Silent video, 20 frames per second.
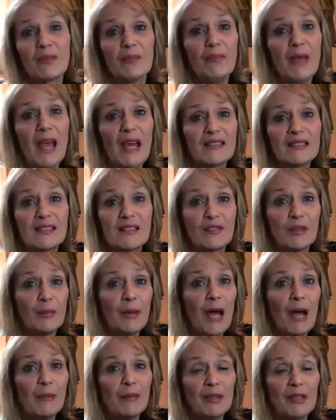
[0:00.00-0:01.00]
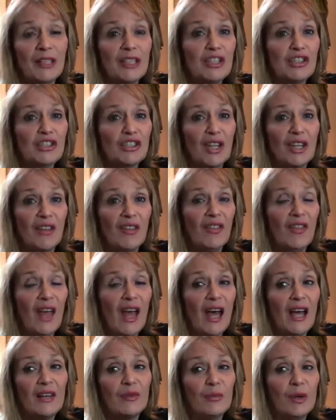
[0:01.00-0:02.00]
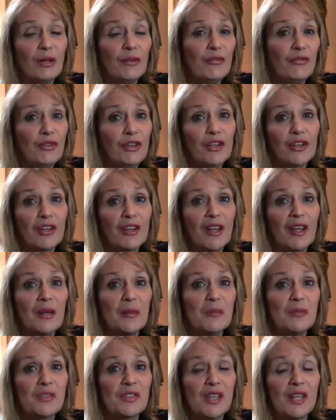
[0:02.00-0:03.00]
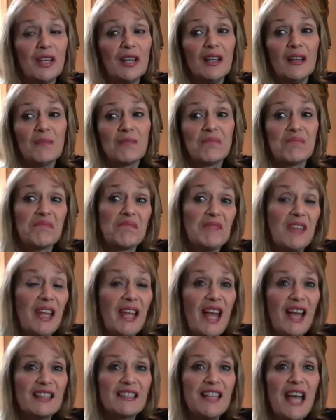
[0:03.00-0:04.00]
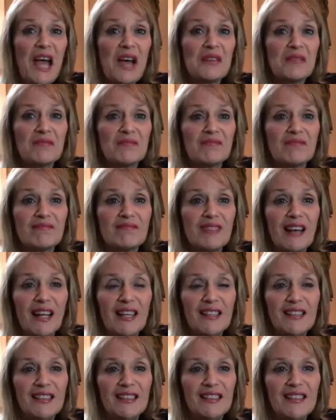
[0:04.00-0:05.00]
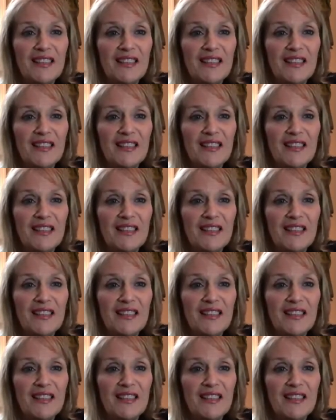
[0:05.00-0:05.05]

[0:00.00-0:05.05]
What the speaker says: mass of the population that when fear comes, they act out, right?